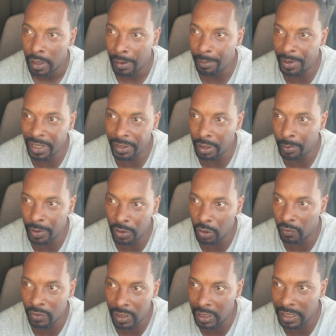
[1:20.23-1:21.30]
I picked up in
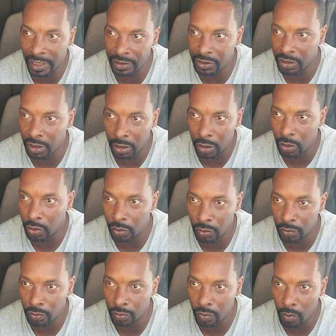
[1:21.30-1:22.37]
North Carolina, took a load